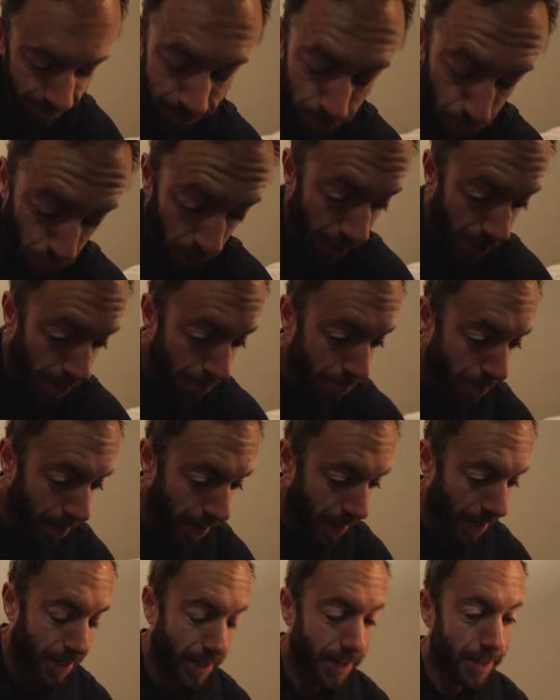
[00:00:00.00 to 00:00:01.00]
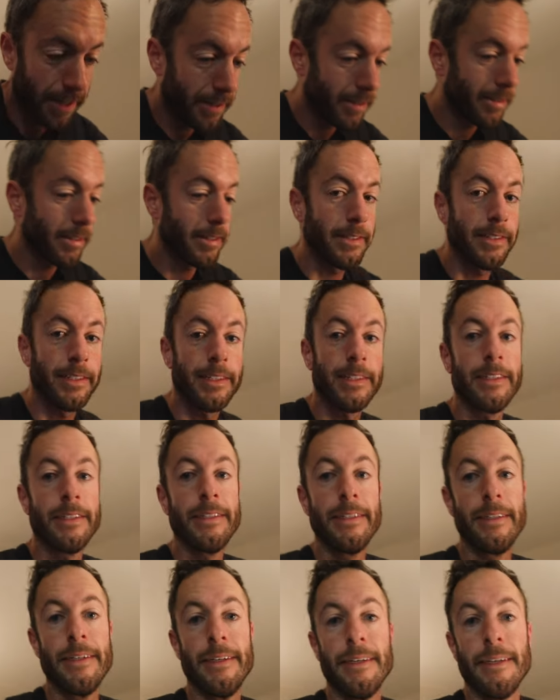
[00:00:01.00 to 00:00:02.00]
We're heading back.
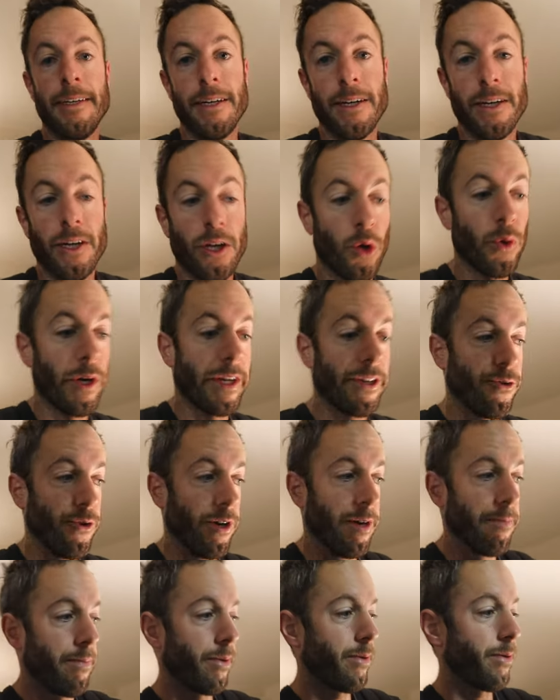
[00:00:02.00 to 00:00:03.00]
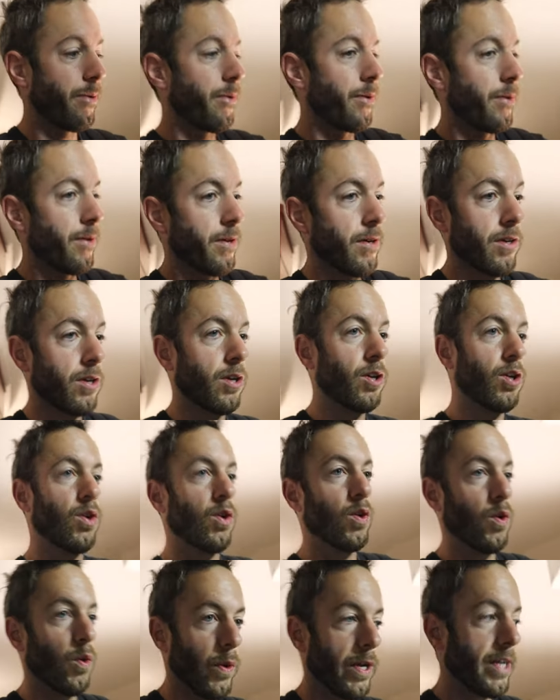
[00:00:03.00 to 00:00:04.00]
Quick trip.
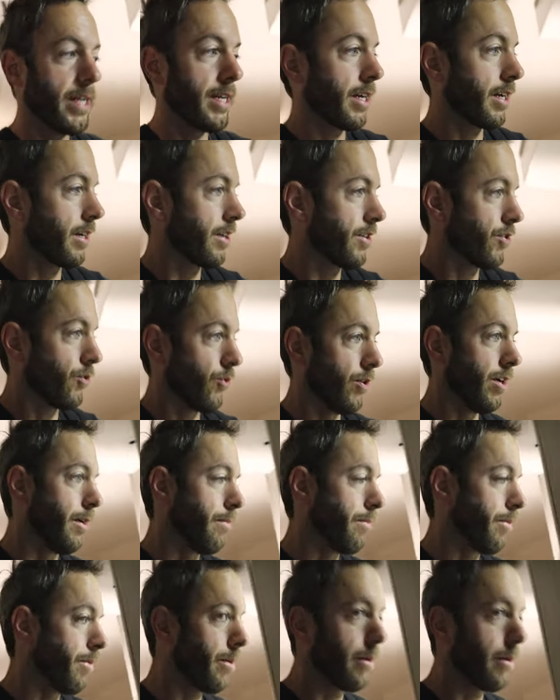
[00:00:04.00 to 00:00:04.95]
Quick trip.